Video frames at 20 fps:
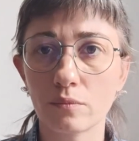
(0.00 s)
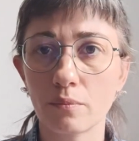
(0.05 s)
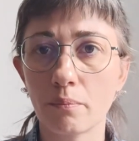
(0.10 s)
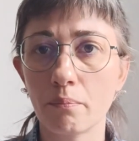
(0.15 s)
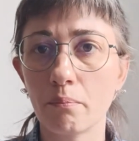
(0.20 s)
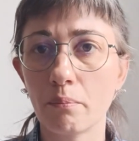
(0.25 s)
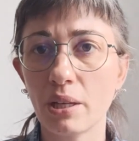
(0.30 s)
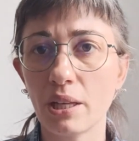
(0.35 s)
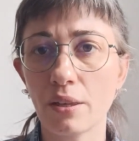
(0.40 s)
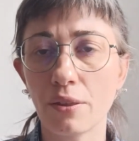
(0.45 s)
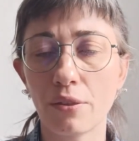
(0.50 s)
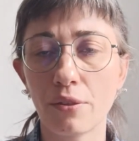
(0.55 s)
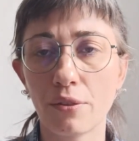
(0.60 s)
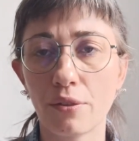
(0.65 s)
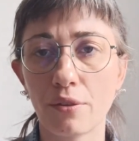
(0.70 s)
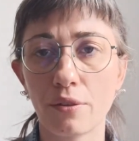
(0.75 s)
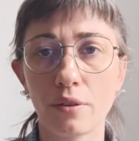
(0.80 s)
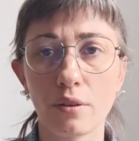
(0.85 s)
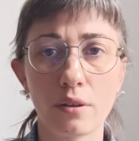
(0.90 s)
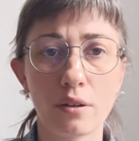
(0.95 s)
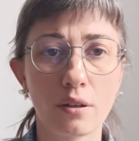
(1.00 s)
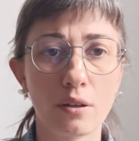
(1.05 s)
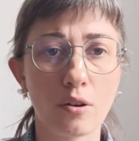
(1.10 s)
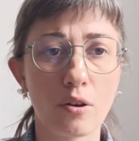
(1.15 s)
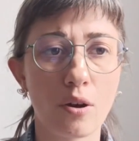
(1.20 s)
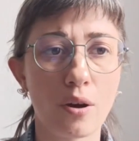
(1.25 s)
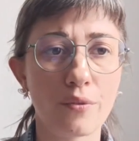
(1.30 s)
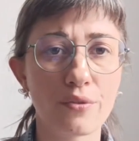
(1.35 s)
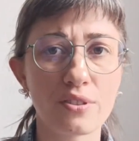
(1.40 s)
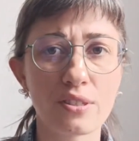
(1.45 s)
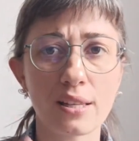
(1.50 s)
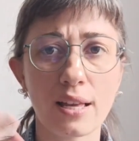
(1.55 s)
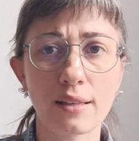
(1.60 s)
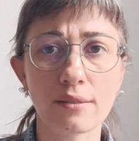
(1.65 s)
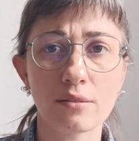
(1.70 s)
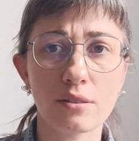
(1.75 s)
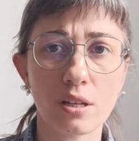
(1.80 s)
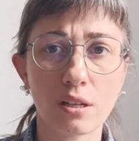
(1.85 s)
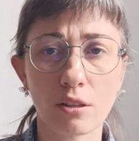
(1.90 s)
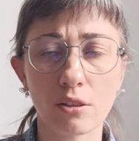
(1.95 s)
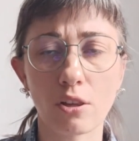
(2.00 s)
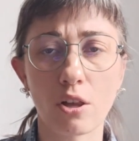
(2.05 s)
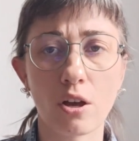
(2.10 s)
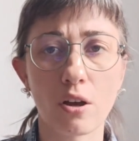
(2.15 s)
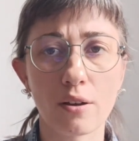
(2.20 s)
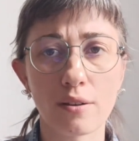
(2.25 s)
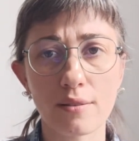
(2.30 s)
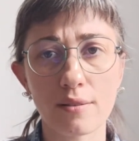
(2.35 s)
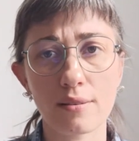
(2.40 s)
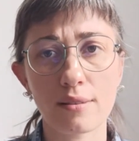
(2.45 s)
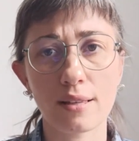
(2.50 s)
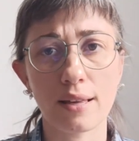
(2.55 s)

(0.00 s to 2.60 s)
myth of Santa Claus